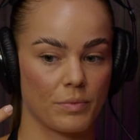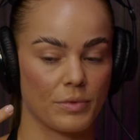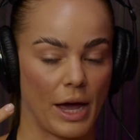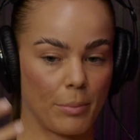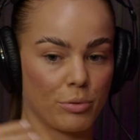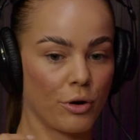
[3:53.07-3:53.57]

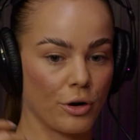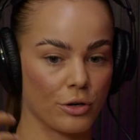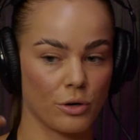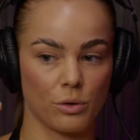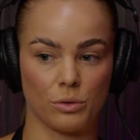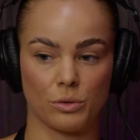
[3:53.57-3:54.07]
like
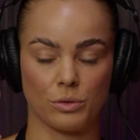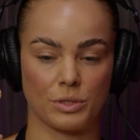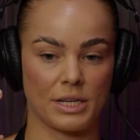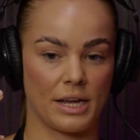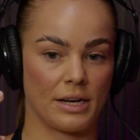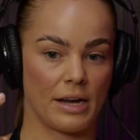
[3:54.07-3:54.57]
protocols
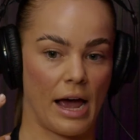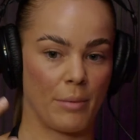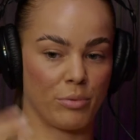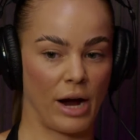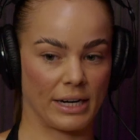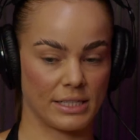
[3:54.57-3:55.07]
and, and
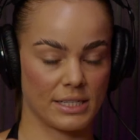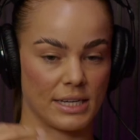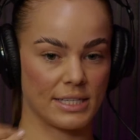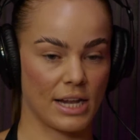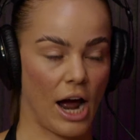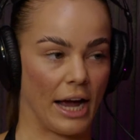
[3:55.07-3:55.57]

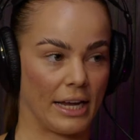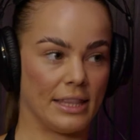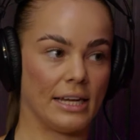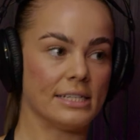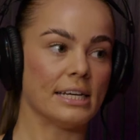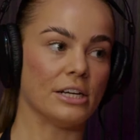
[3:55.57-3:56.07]
practices that I can
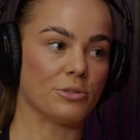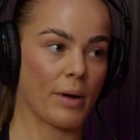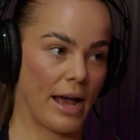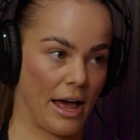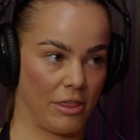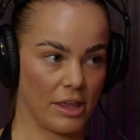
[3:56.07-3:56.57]
then teach my
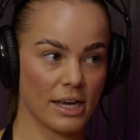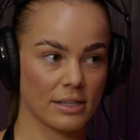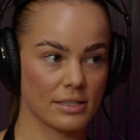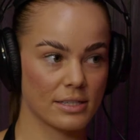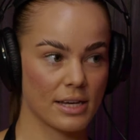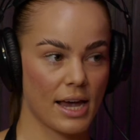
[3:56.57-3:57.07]

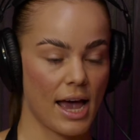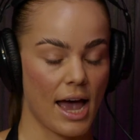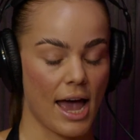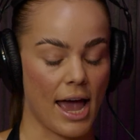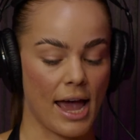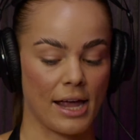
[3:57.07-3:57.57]
athletes
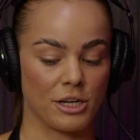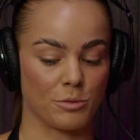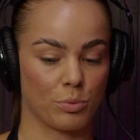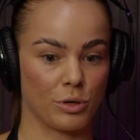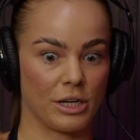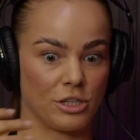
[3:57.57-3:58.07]
and
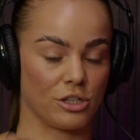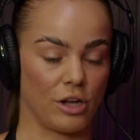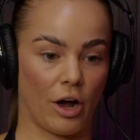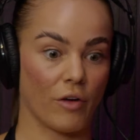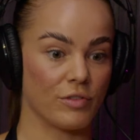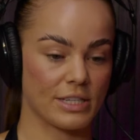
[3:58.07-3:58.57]
put into uh,
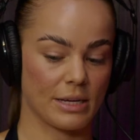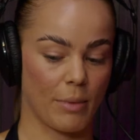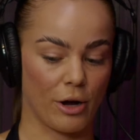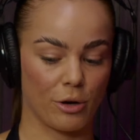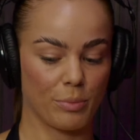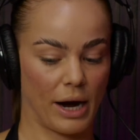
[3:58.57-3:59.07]
obviously
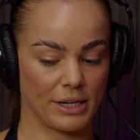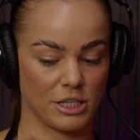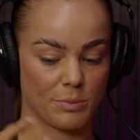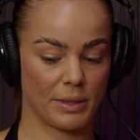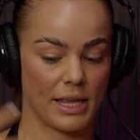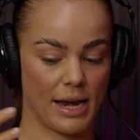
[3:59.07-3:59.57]
my own practice,
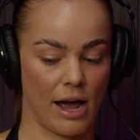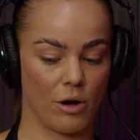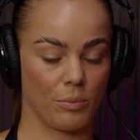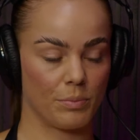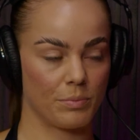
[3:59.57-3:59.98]
but then help